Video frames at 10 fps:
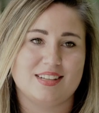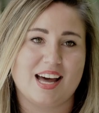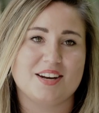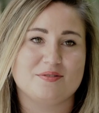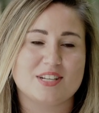
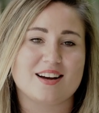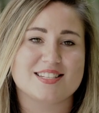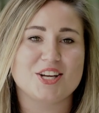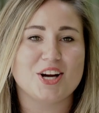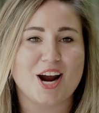kind of
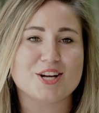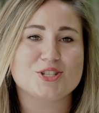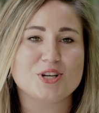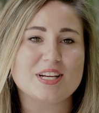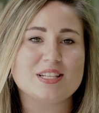tugs at your
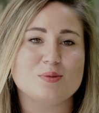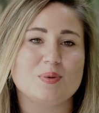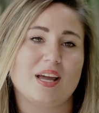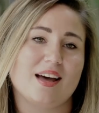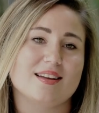heartstrings
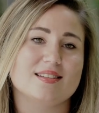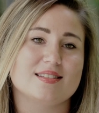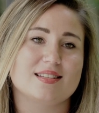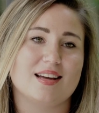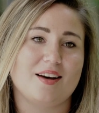
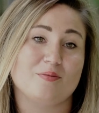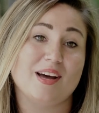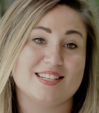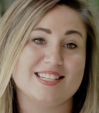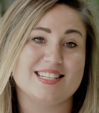because of
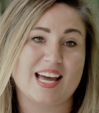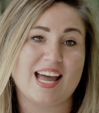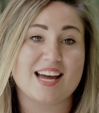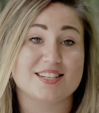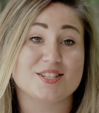my disease
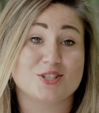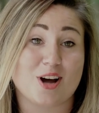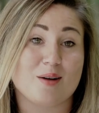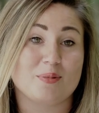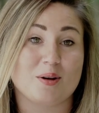I had to
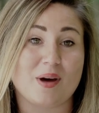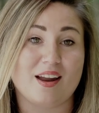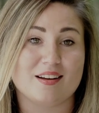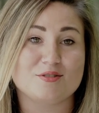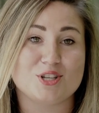stop
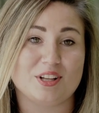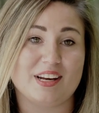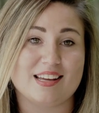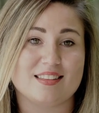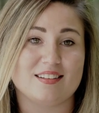competitive
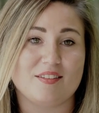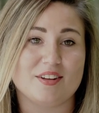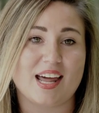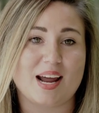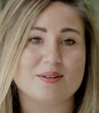cheerleading at the
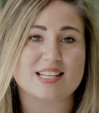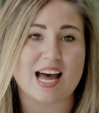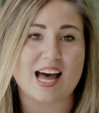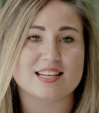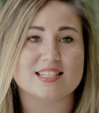level that I was
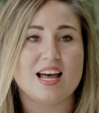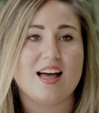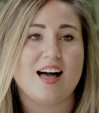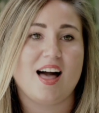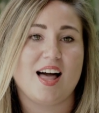at.
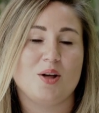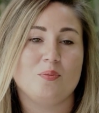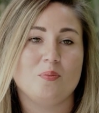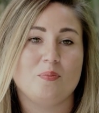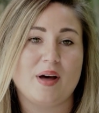
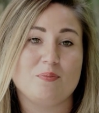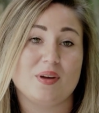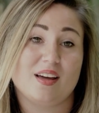Um, but